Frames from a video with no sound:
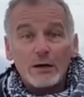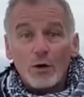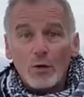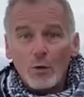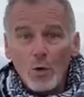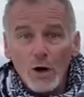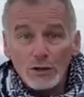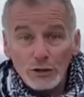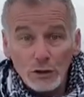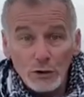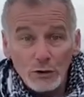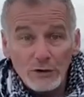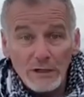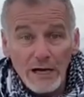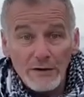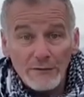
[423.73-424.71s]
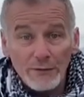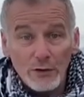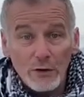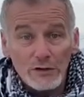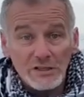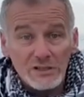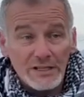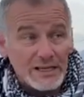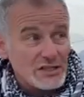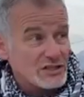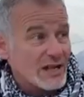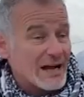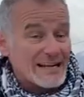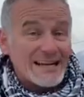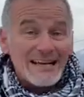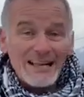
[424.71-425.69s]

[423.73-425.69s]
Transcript: What to look out for on stage 9.